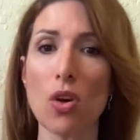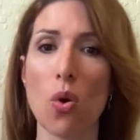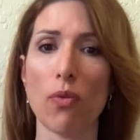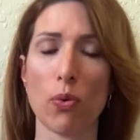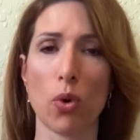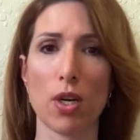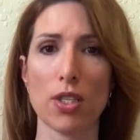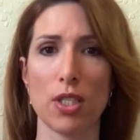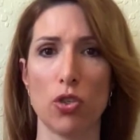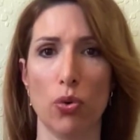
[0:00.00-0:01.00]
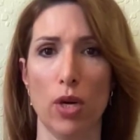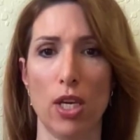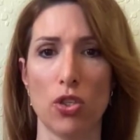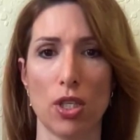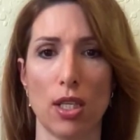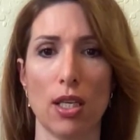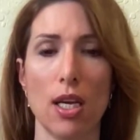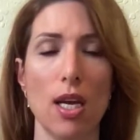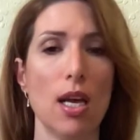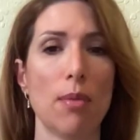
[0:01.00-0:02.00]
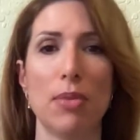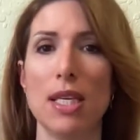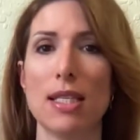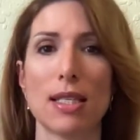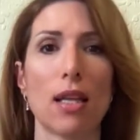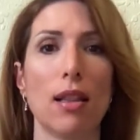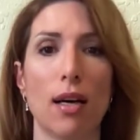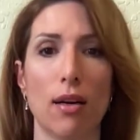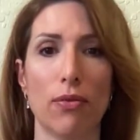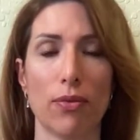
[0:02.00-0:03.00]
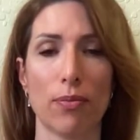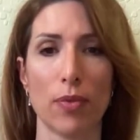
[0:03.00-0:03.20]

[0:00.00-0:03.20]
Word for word: of a war situation peace and love.